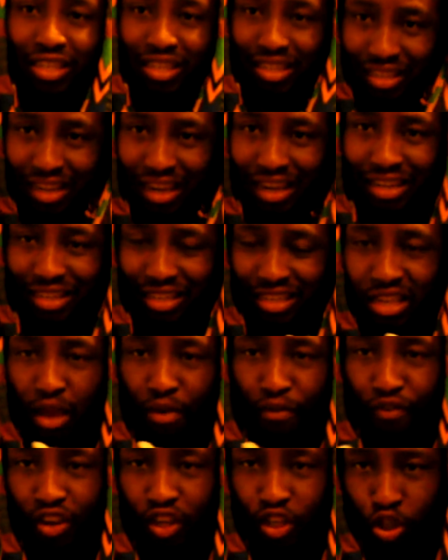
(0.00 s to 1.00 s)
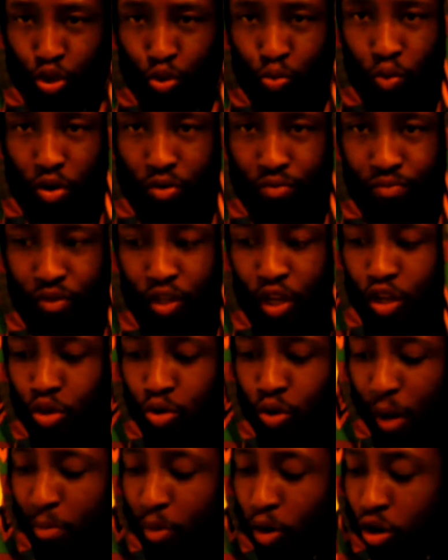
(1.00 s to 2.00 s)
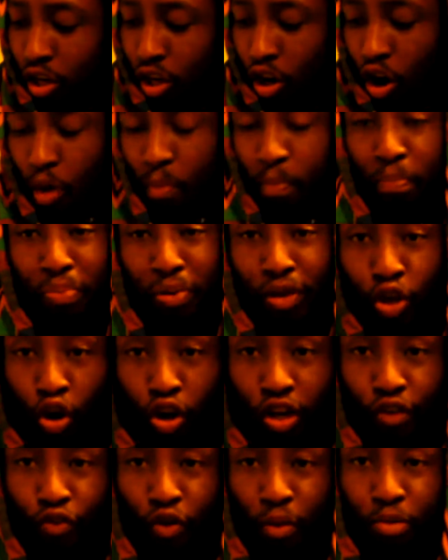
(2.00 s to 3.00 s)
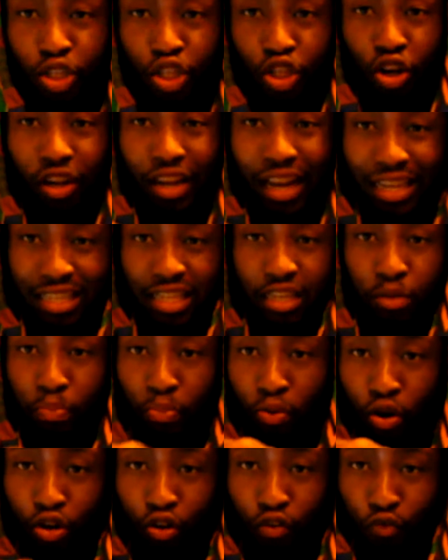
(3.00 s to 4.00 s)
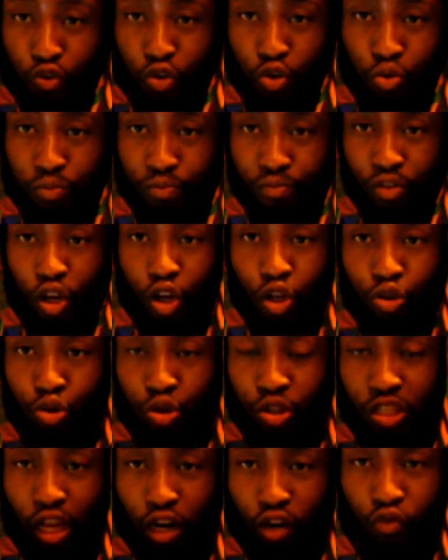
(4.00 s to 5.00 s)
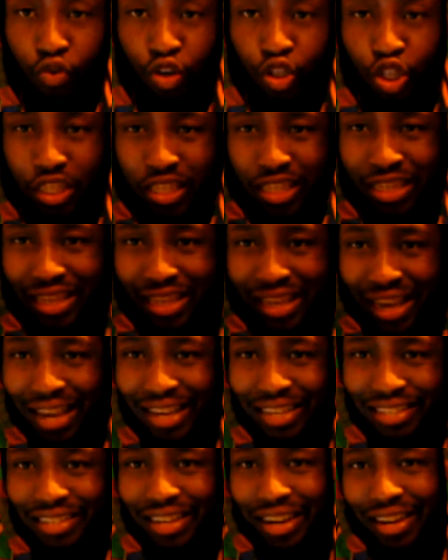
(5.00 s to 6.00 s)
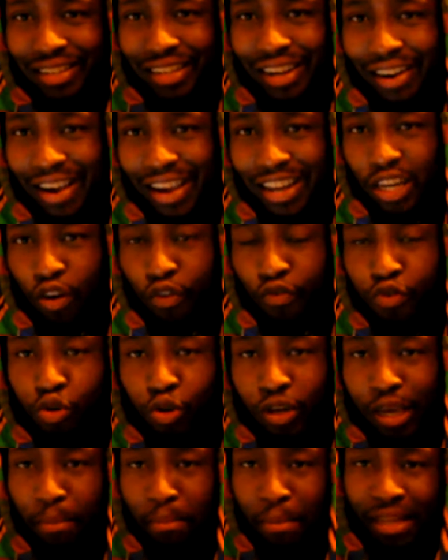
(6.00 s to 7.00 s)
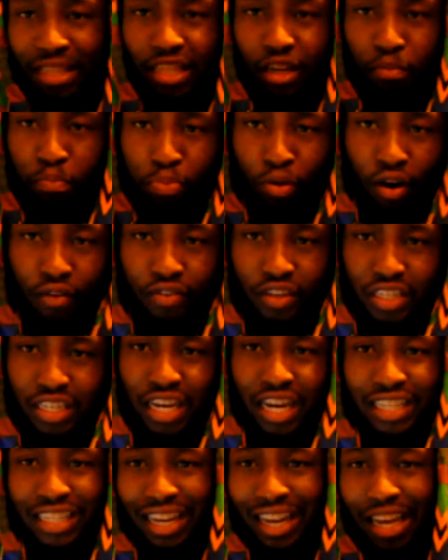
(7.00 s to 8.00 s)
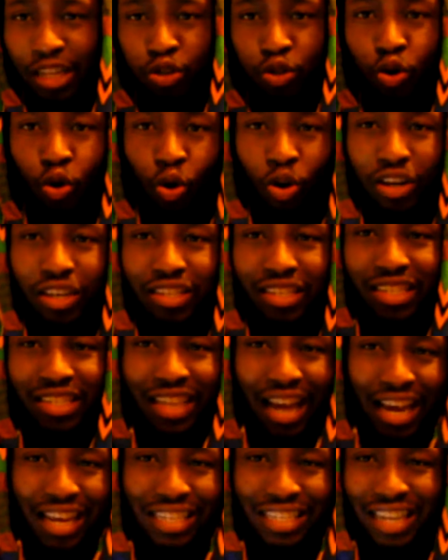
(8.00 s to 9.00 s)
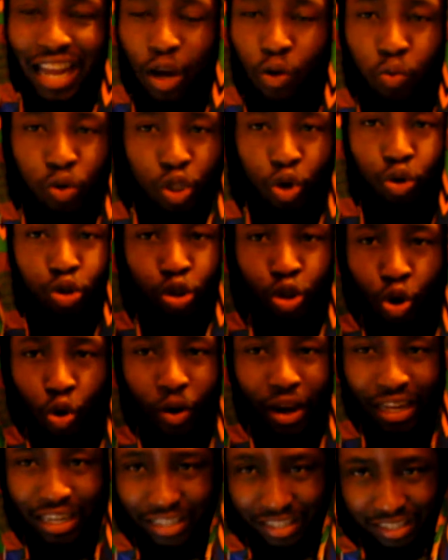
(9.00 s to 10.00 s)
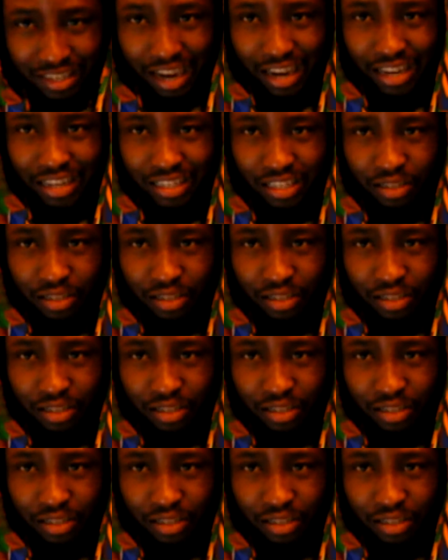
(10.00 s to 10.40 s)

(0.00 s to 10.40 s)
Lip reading: are saying the same things as well. So I'm going to come purely from a scholastic point of view to start off with, just in case there are any of you Kemetic brothers that like to go on in science like we don't know any science.